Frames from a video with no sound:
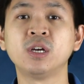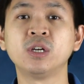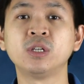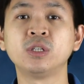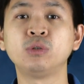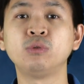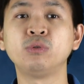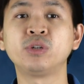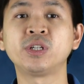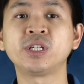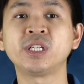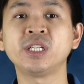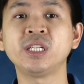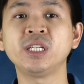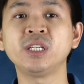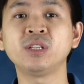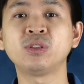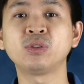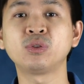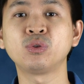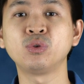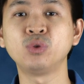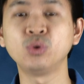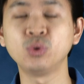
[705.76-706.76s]
to
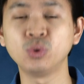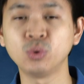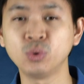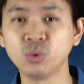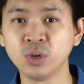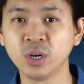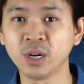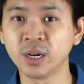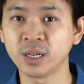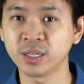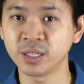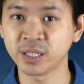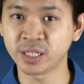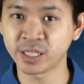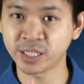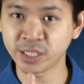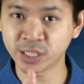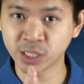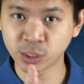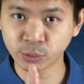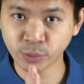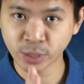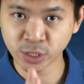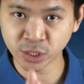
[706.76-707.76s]
see through the
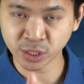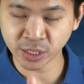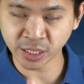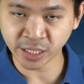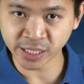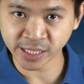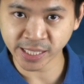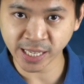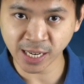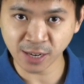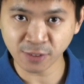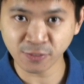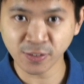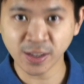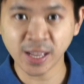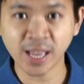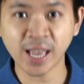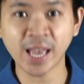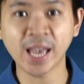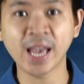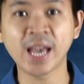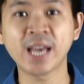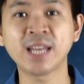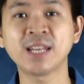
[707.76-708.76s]
situation itself
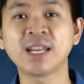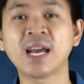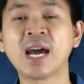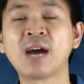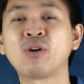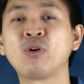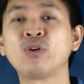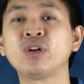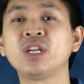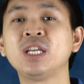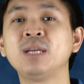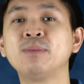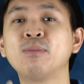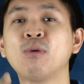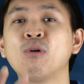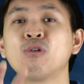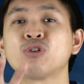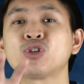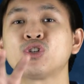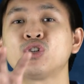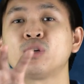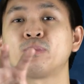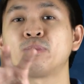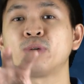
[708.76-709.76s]
and our own
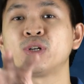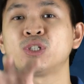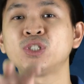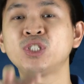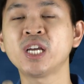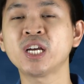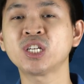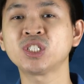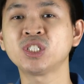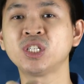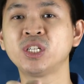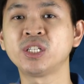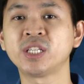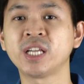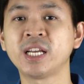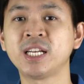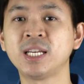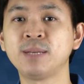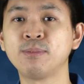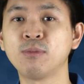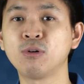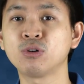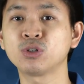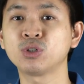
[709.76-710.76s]
emotional projections and
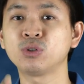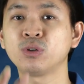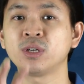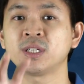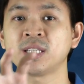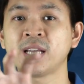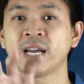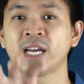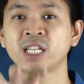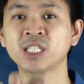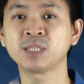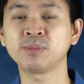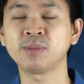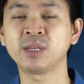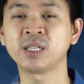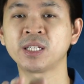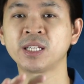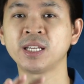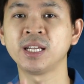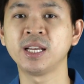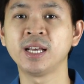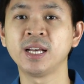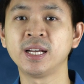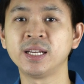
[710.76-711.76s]
emotional attachments,
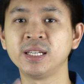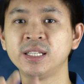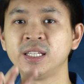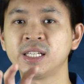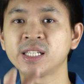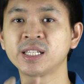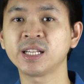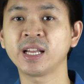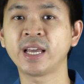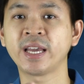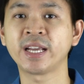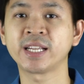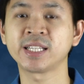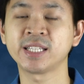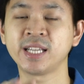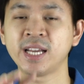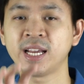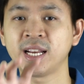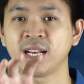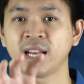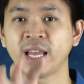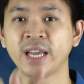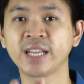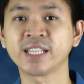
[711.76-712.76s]
dislikes
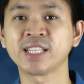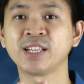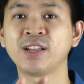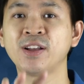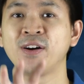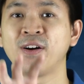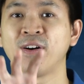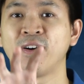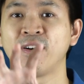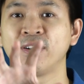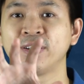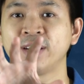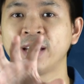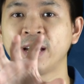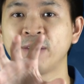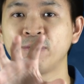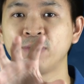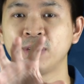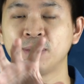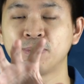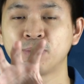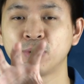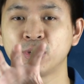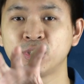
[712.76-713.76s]
and likes that
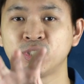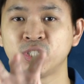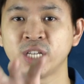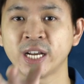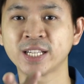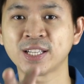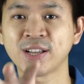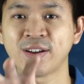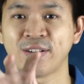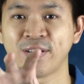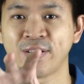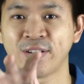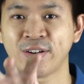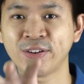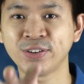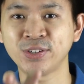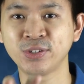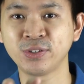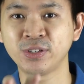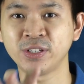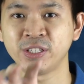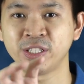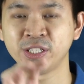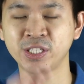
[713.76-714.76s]
we project onto
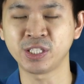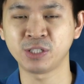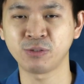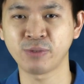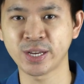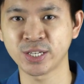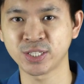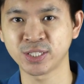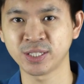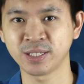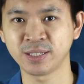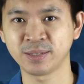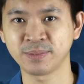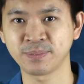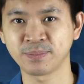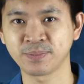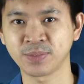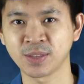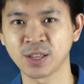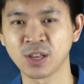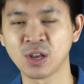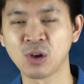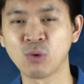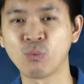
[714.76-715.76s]
the situation.
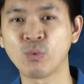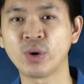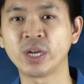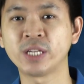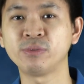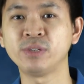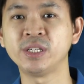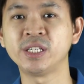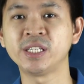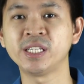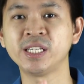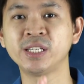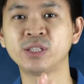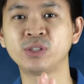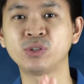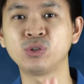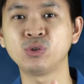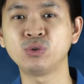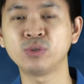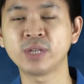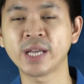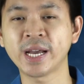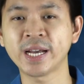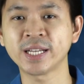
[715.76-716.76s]
Once we see
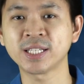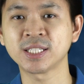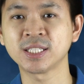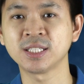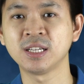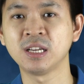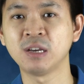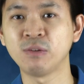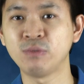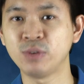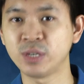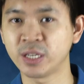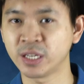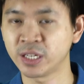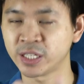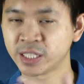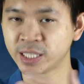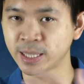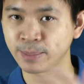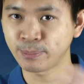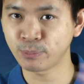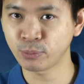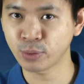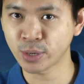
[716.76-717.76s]
through that, we can
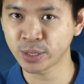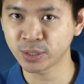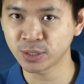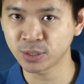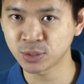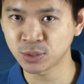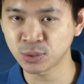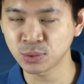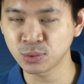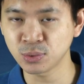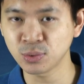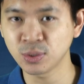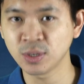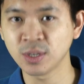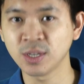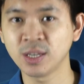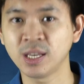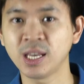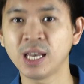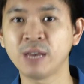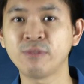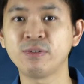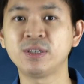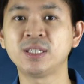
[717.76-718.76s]
separate the two
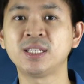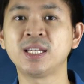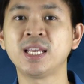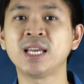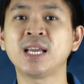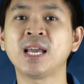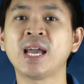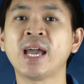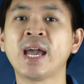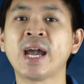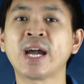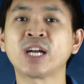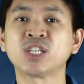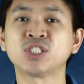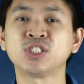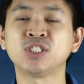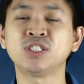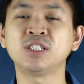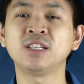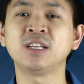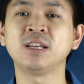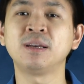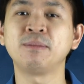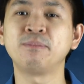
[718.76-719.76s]
and we take
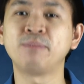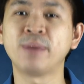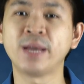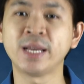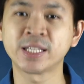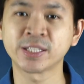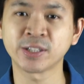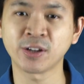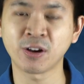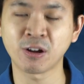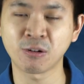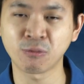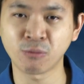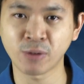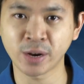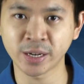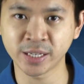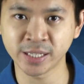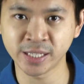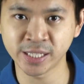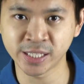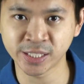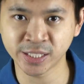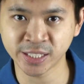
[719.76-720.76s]
action based on what
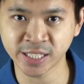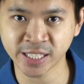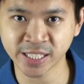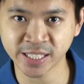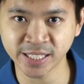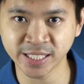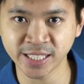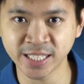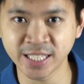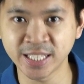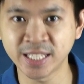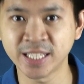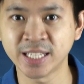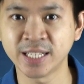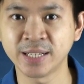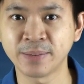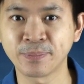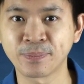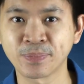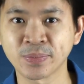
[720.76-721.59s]
is just needed.